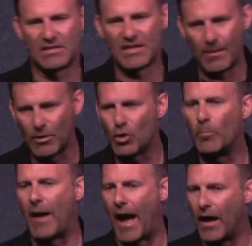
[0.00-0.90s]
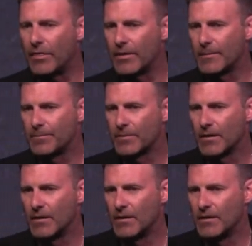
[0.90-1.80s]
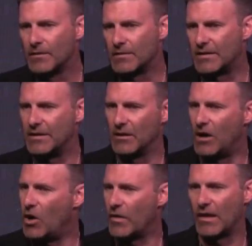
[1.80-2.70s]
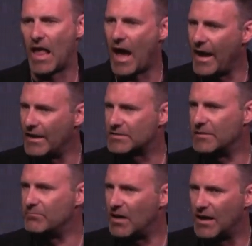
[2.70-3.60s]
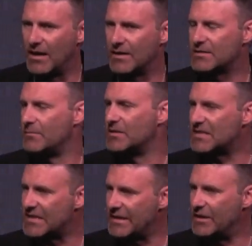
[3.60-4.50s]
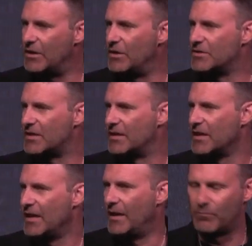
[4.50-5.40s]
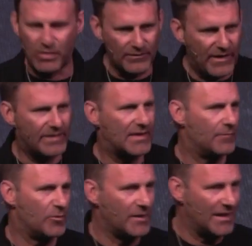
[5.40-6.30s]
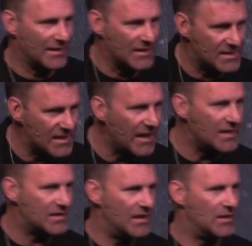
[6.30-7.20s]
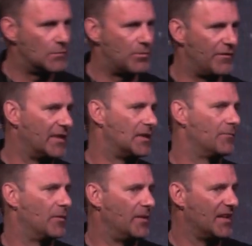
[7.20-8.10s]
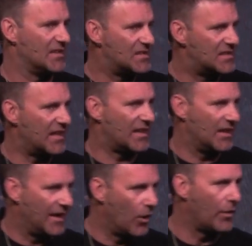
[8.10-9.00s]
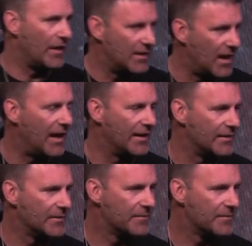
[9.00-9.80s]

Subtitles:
this chemical bath to kill all the lice and bugs and mosquitoes and prevent them from getting diseases, prevent them from getting sick and unhealthy and dying.